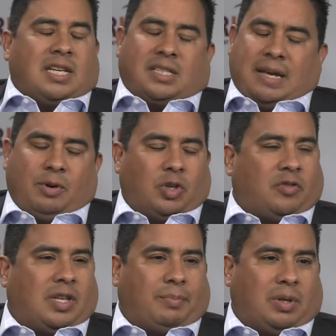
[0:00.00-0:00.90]
Same goes
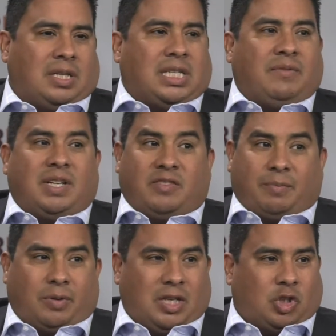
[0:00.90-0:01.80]
for the police. Even if the
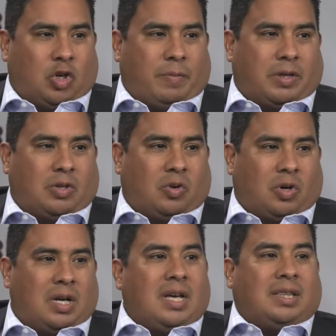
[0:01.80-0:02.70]
police show up at the
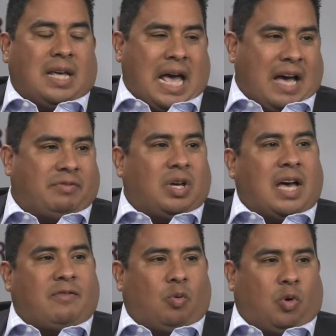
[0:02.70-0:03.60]
door, they have to
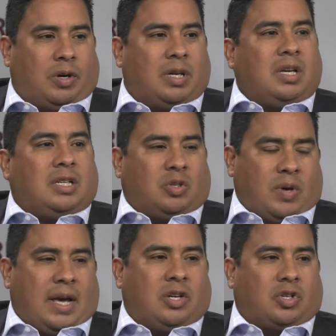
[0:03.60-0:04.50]
have a warrant to
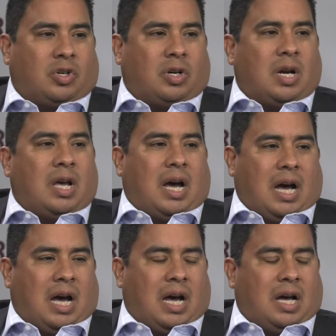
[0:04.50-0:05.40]
enter
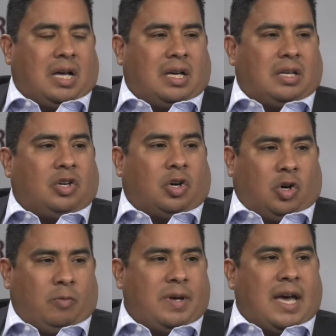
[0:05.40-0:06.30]
your
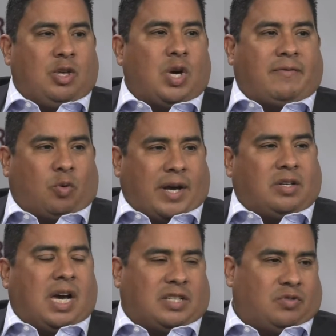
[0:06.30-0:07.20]
home, and you have a right
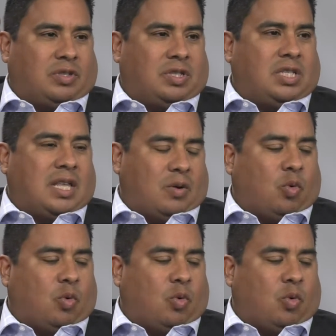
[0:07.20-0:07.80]
to ask to see that